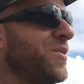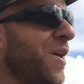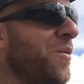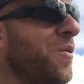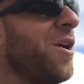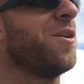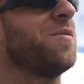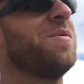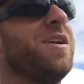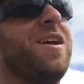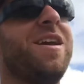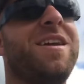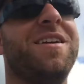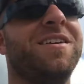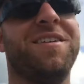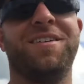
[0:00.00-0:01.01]
Do I want to
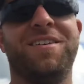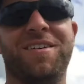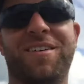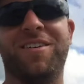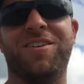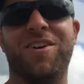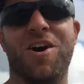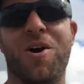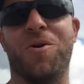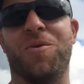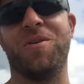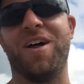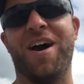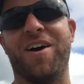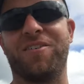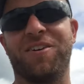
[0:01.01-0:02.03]
be? No,
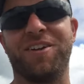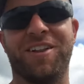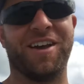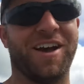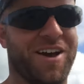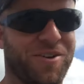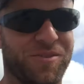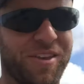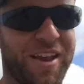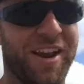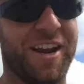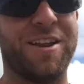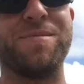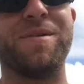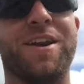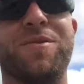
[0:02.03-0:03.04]
not really. I don't think
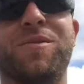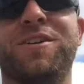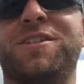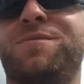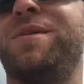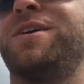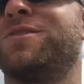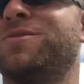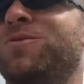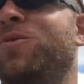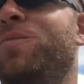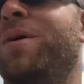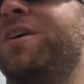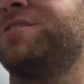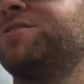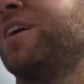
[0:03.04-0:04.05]
anybody wants to be a
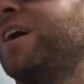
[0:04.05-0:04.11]
school bus